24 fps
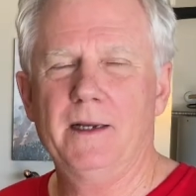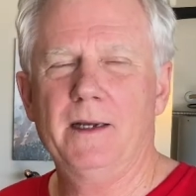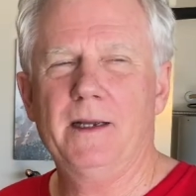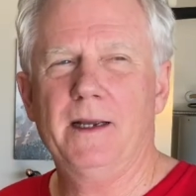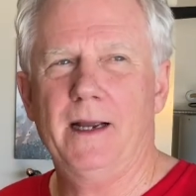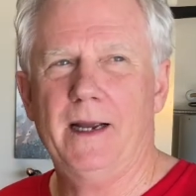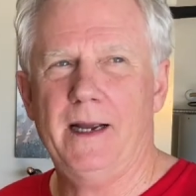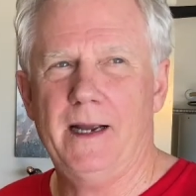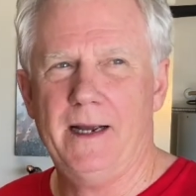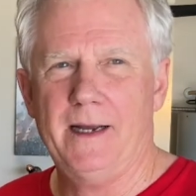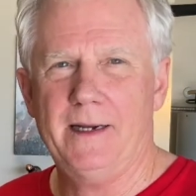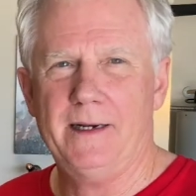
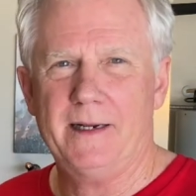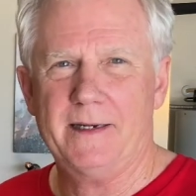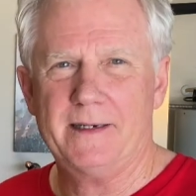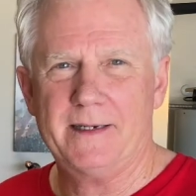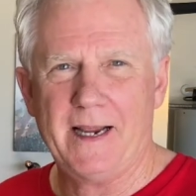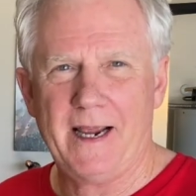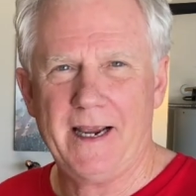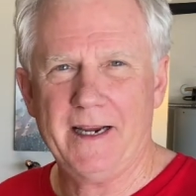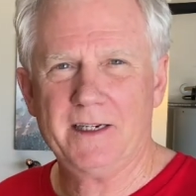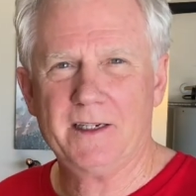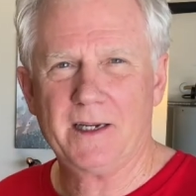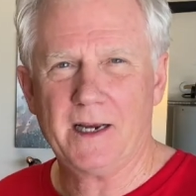and it
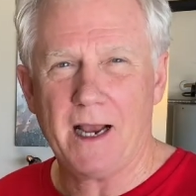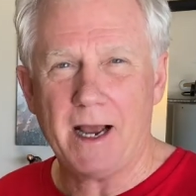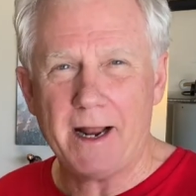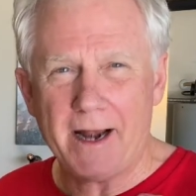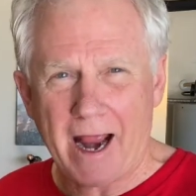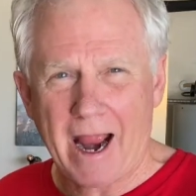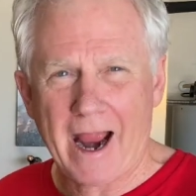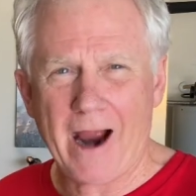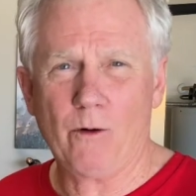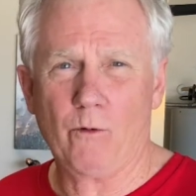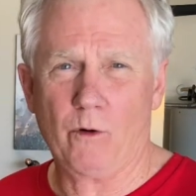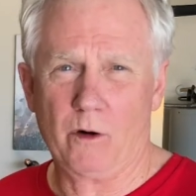takes an
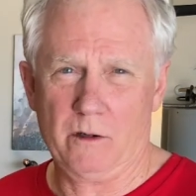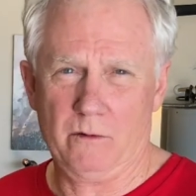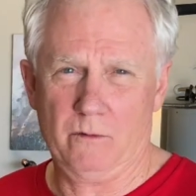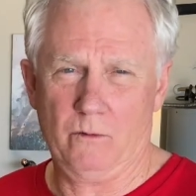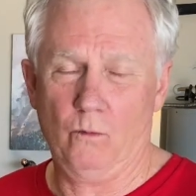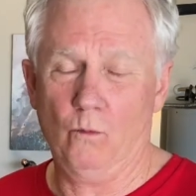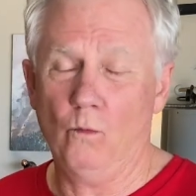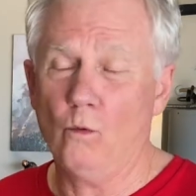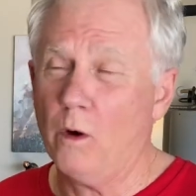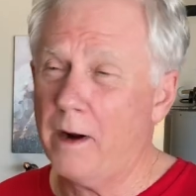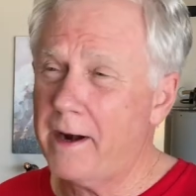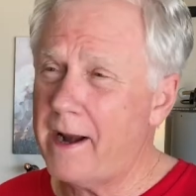hour,
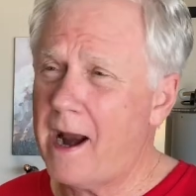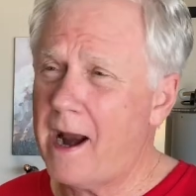1